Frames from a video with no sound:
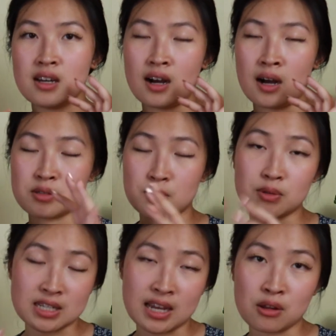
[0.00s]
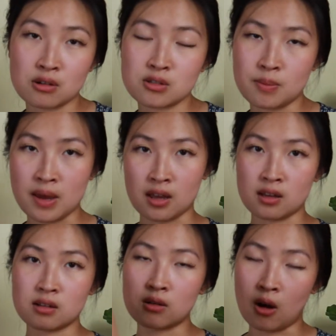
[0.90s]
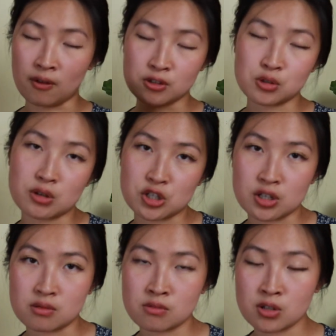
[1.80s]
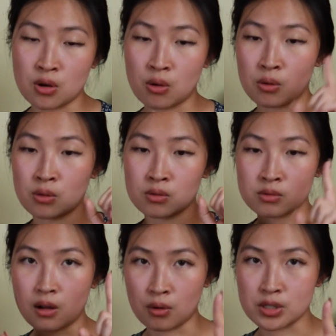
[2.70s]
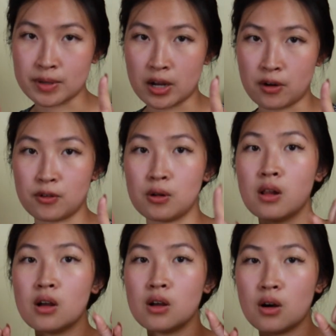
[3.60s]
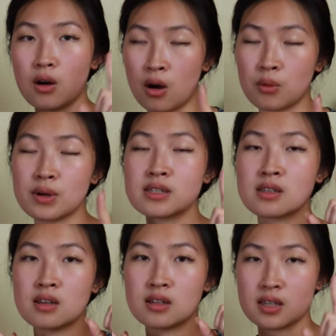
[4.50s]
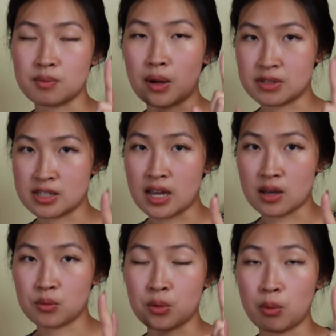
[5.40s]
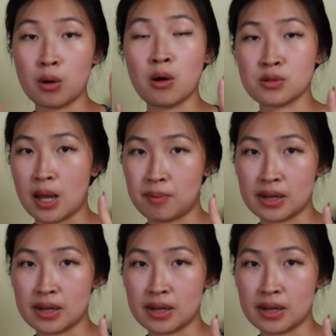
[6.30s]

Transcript: to put together to pay off the tuition. So always be careful. Always keep up to date with what OSAP